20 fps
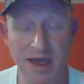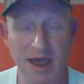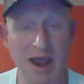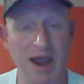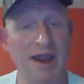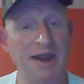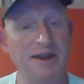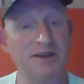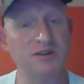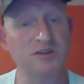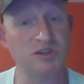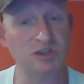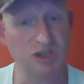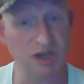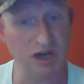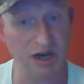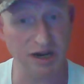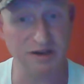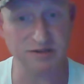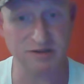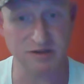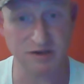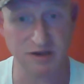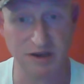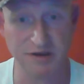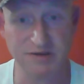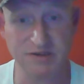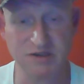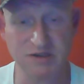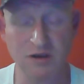And
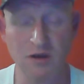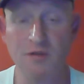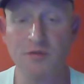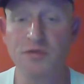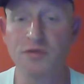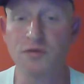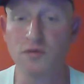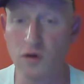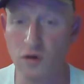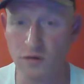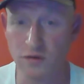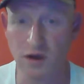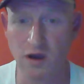Jesus, through